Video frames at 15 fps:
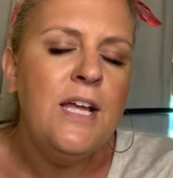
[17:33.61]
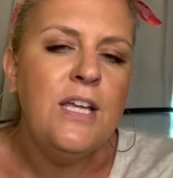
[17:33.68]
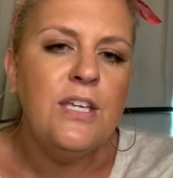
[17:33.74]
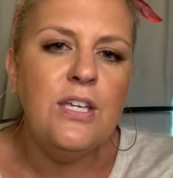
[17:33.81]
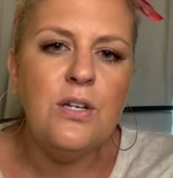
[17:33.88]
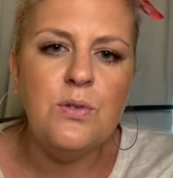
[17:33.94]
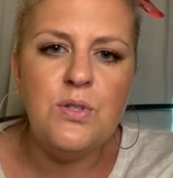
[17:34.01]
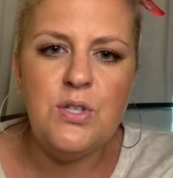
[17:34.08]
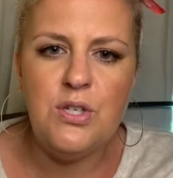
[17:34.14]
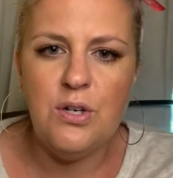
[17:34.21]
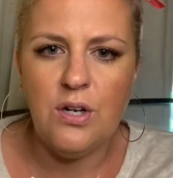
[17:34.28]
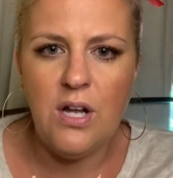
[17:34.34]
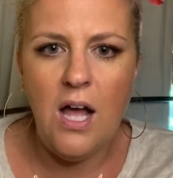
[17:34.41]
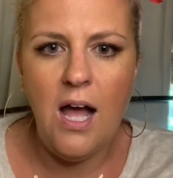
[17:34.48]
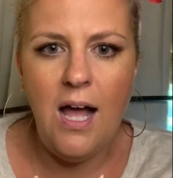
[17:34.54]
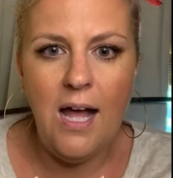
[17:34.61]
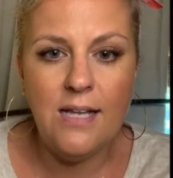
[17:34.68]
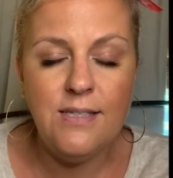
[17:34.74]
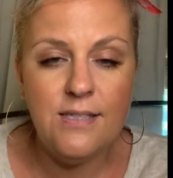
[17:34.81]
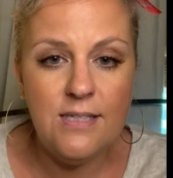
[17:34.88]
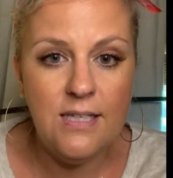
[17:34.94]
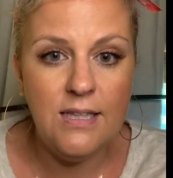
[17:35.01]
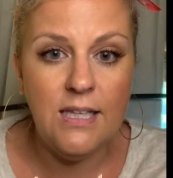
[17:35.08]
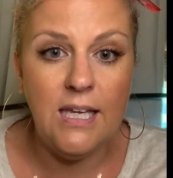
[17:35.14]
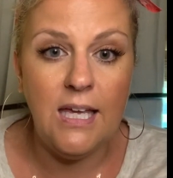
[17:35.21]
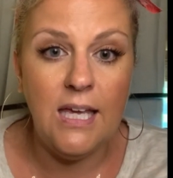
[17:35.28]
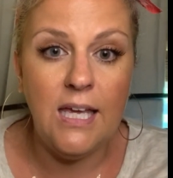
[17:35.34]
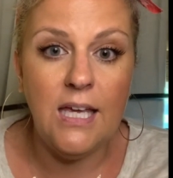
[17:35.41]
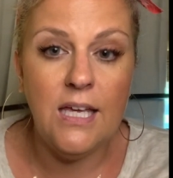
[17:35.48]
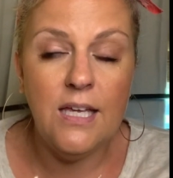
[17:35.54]
You know, so you're
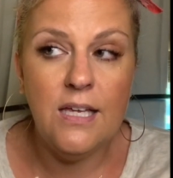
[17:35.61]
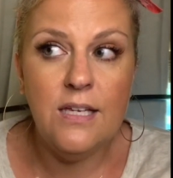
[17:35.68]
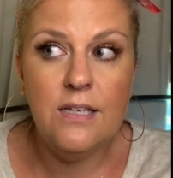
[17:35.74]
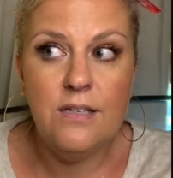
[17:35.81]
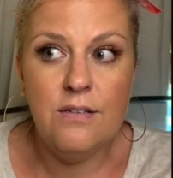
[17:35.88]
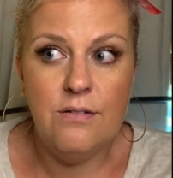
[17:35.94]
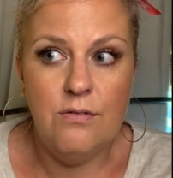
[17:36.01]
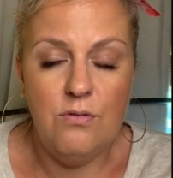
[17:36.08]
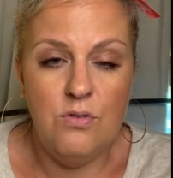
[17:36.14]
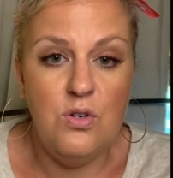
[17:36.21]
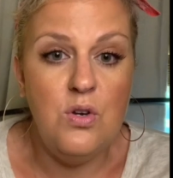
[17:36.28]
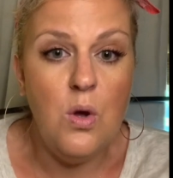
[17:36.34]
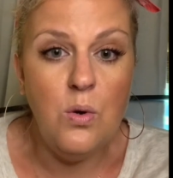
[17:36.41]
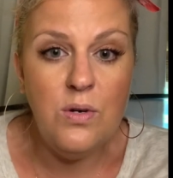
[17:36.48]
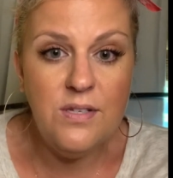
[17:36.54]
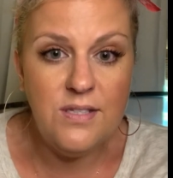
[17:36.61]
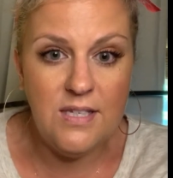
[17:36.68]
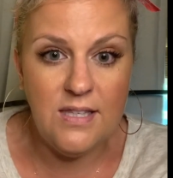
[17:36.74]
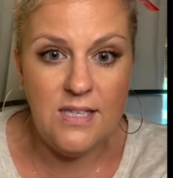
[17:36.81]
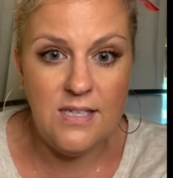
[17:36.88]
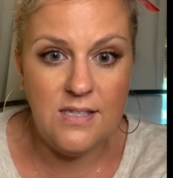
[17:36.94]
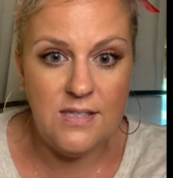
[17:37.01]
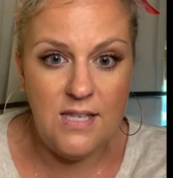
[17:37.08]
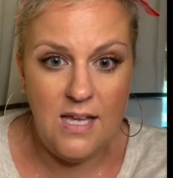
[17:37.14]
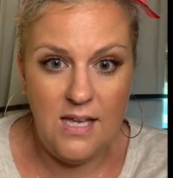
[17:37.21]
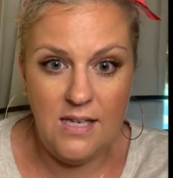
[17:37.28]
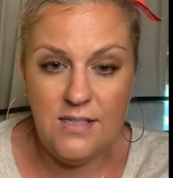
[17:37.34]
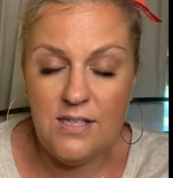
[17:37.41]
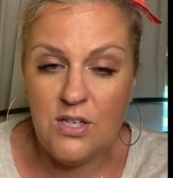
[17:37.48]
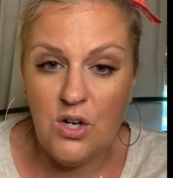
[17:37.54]
constantly noticing these
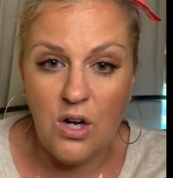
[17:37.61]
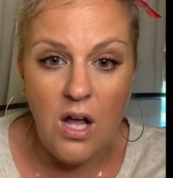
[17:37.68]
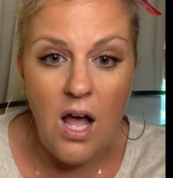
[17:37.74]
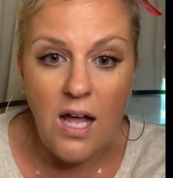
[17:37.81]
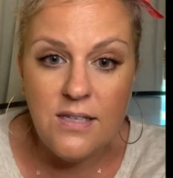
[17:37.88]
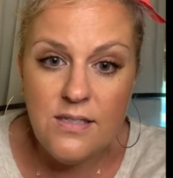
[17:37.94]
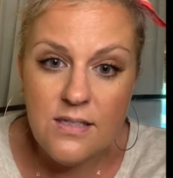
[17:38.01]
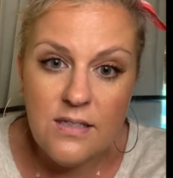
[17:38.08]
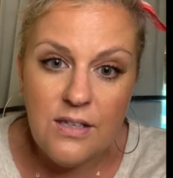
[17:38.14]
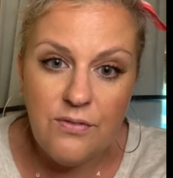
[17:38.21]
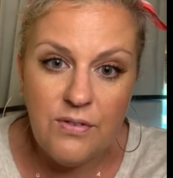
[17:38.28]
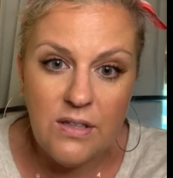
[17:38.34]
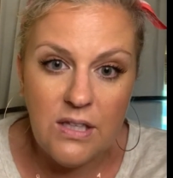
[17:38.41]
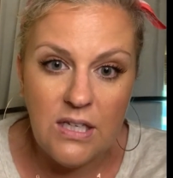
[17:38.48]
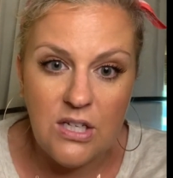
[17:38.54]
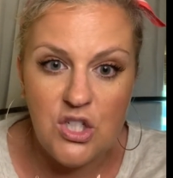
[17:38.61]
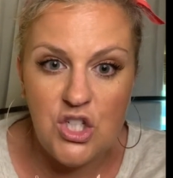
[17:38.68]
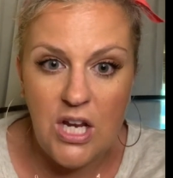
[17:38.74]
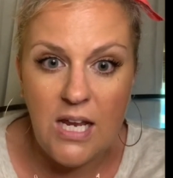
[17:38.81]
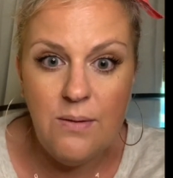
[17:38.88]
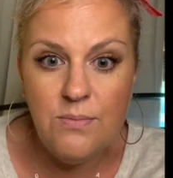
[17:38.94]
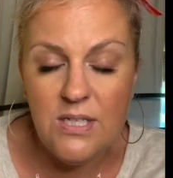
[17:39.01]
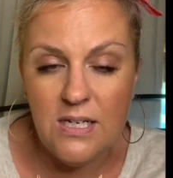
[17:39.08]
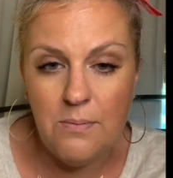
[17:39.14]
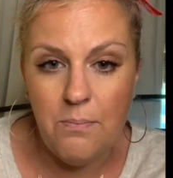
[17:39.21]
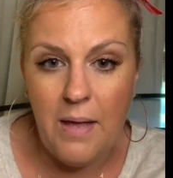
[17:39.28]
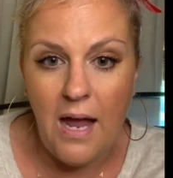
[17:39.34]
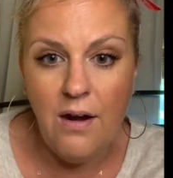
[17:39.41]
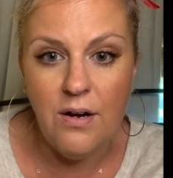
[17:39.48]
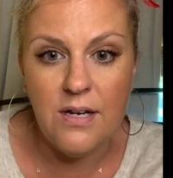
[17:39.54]
things and you're constantly feeling ashamed and
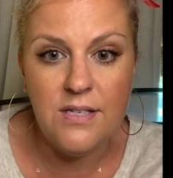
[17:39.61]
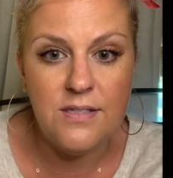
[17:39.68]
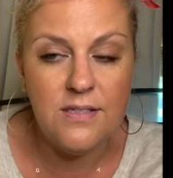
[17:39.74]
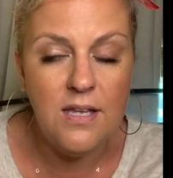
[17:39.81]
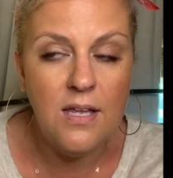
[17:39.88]
embarrassed,